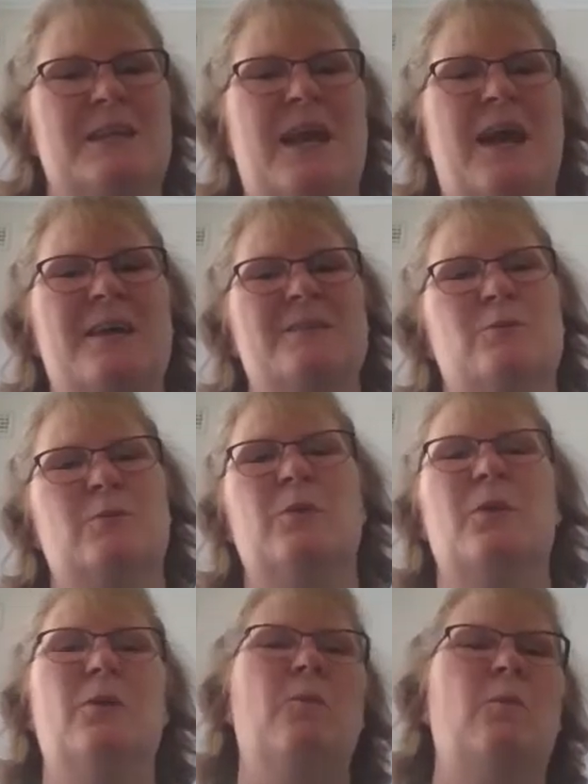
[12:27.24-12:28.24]
us, or
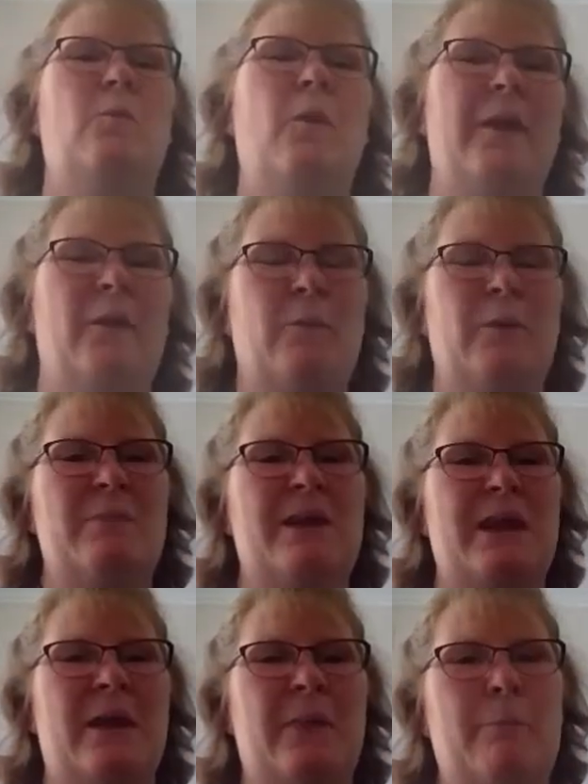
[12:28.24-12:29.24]
why don't we
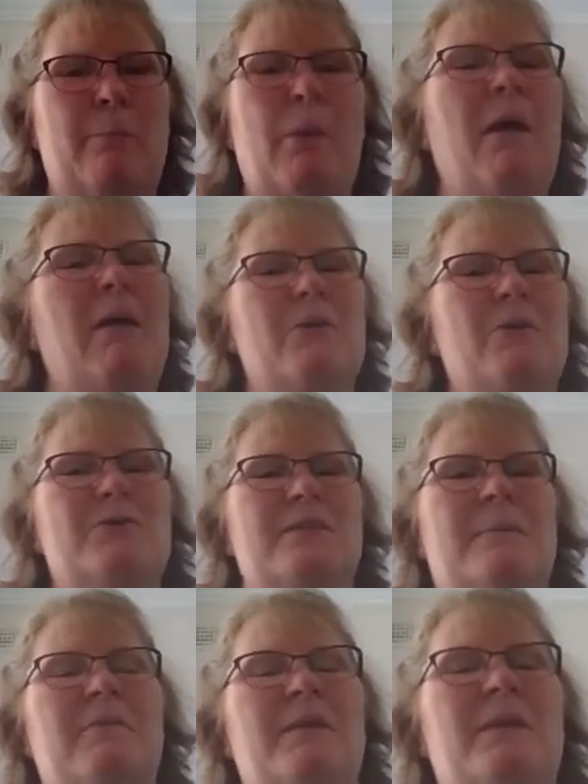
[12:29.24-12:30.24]
meet at the park or
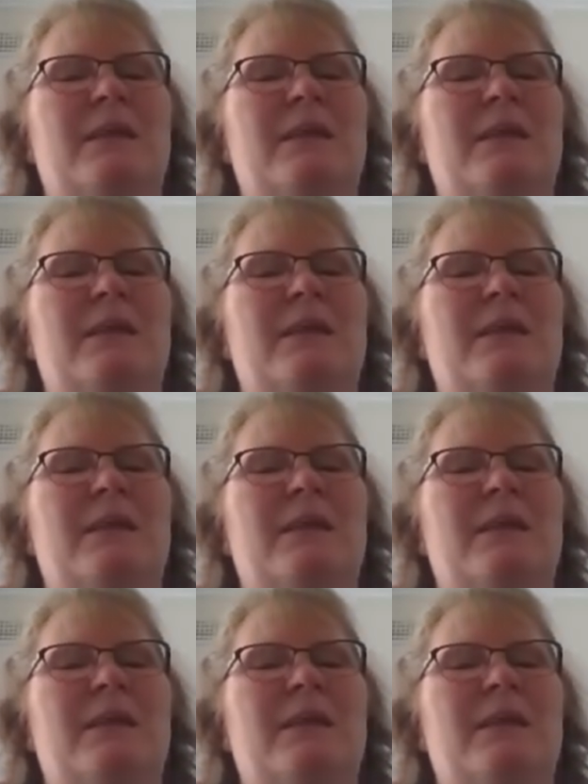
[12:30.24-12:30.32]
something,